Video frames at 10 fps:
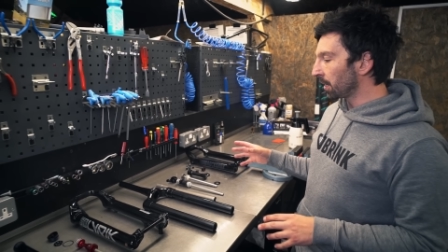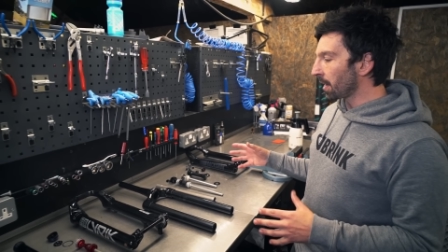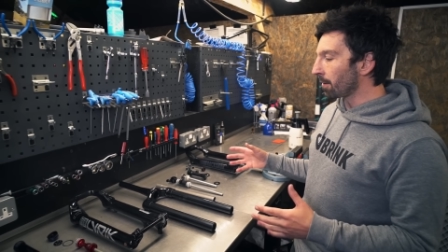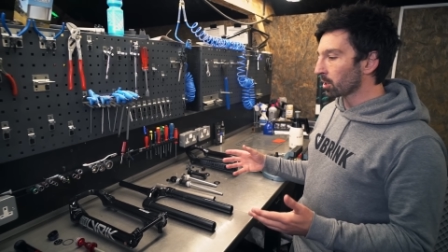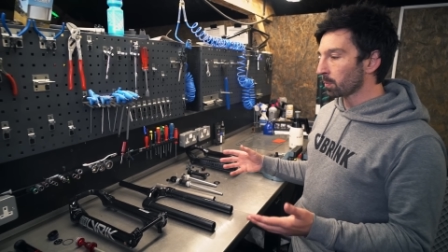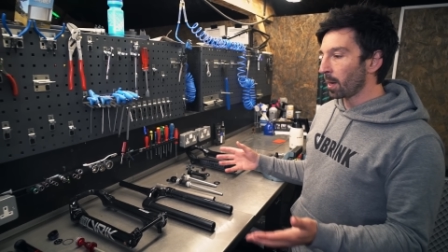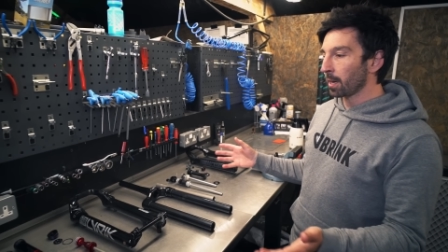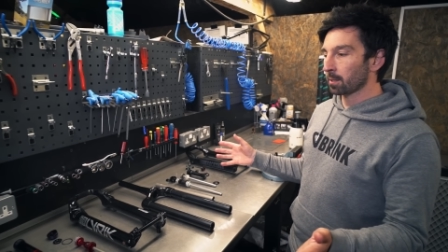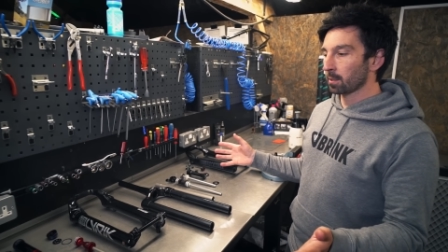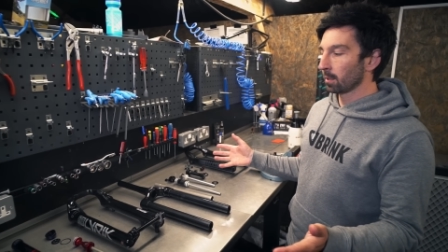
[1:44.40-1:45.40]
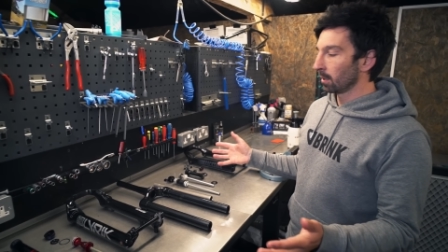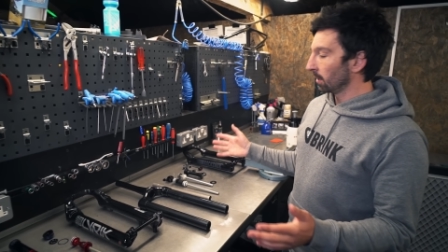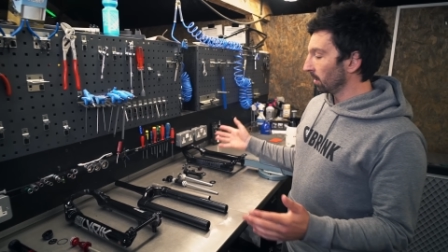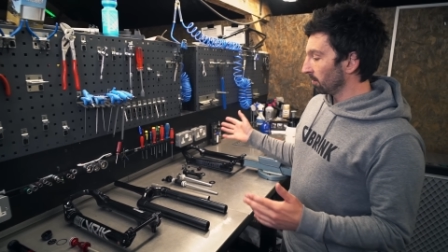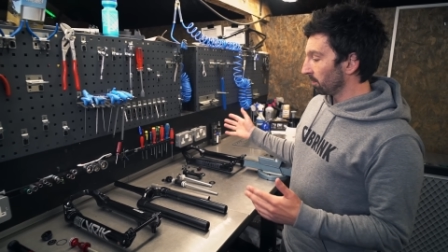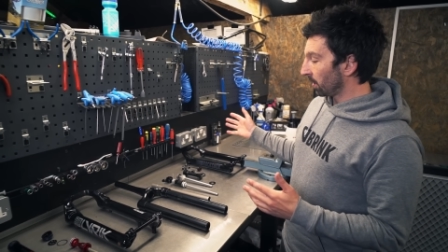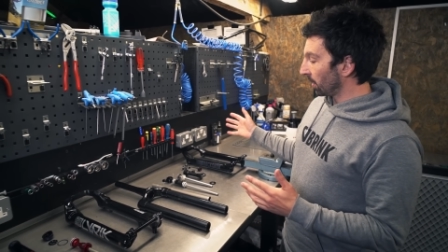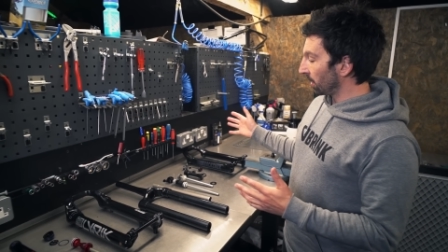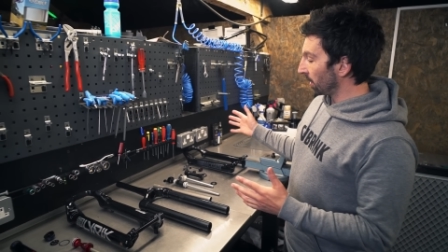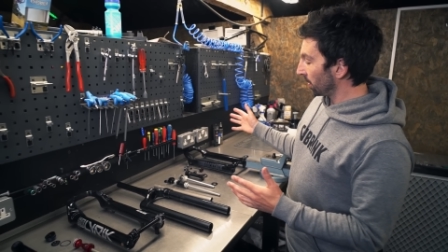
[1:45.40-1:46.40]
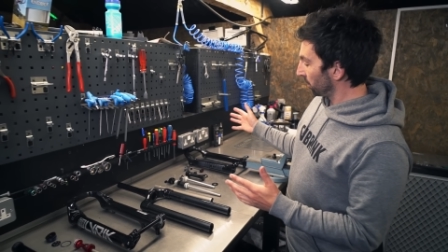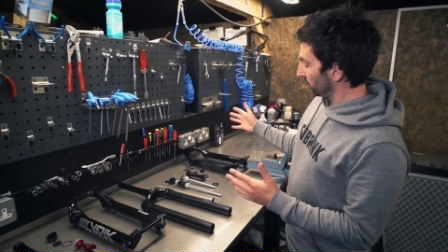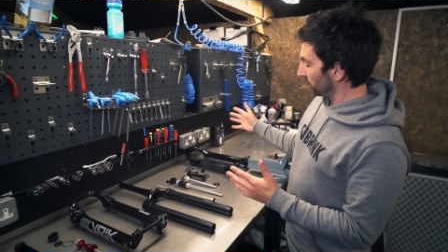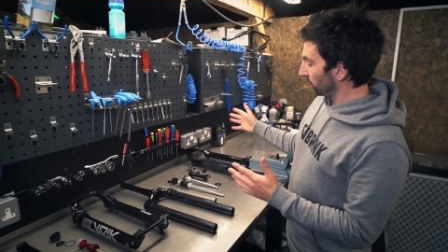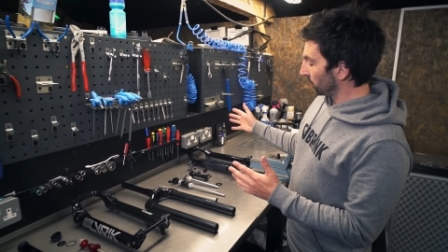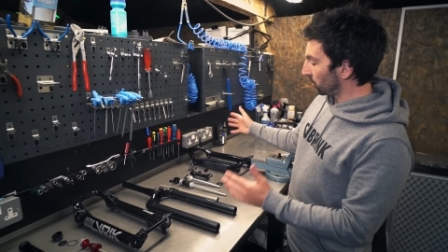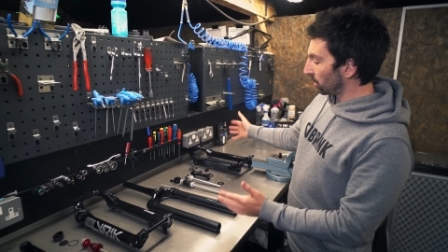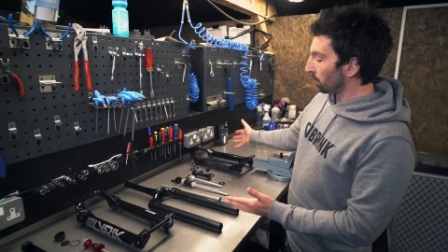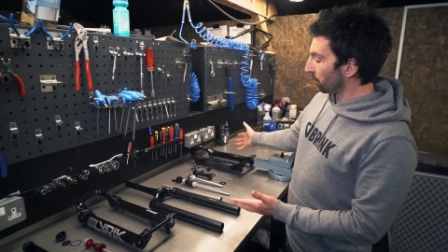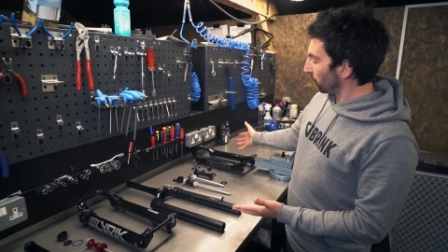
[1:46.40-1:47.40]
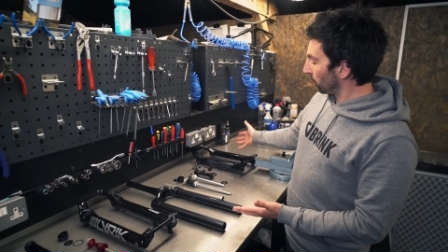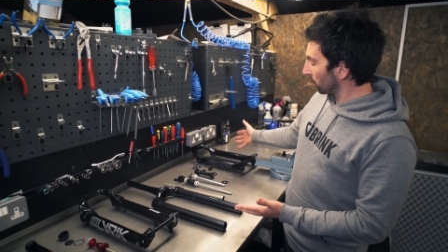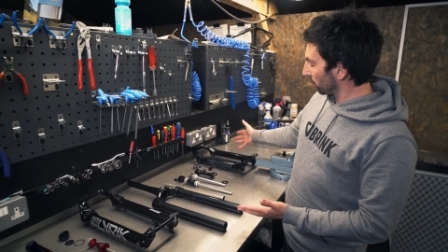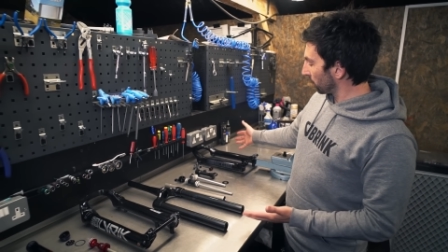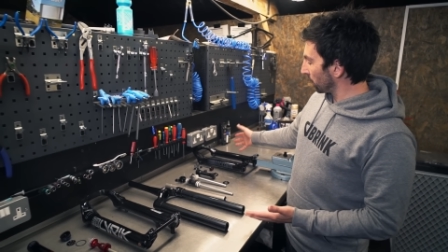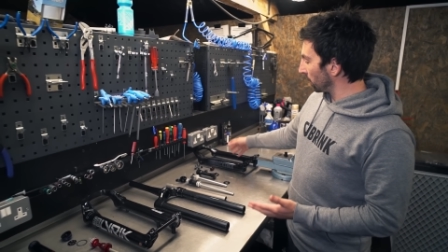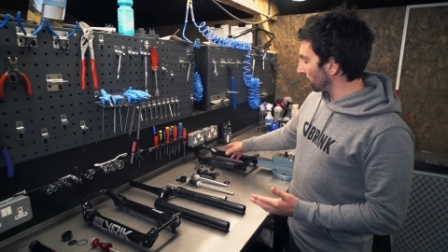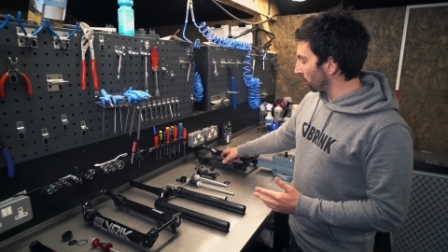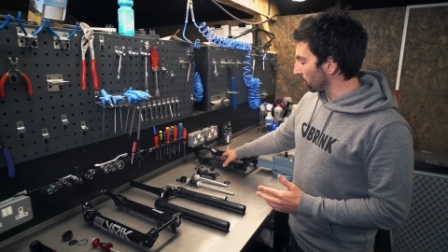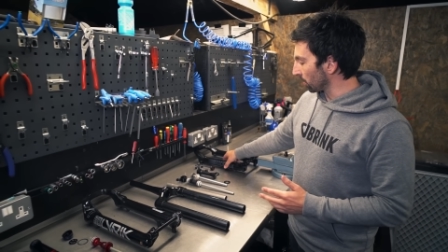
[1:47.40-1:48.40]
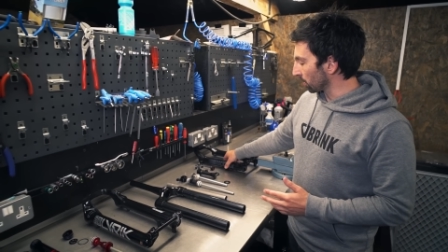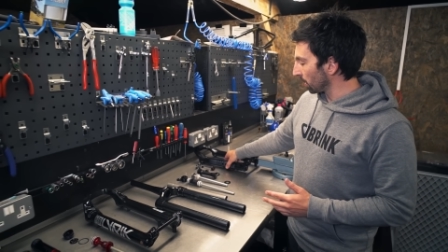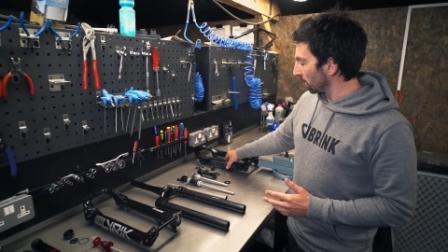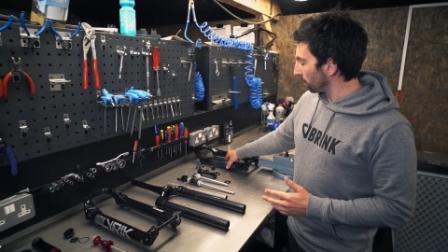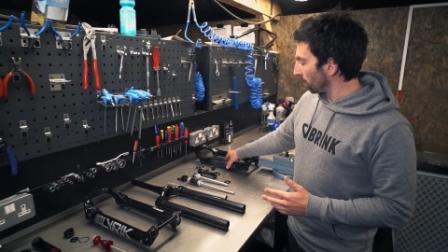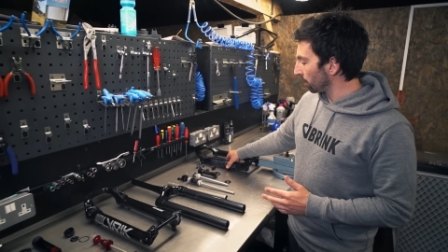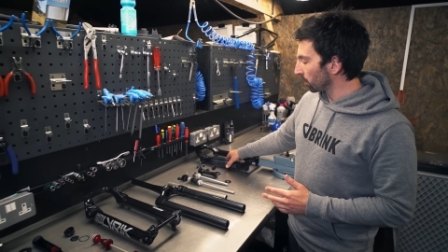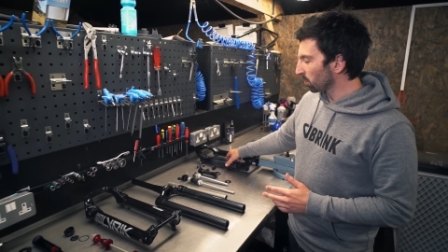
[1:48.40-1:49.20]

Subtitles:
in that respect, the cheaper fork, the Rockshox 35,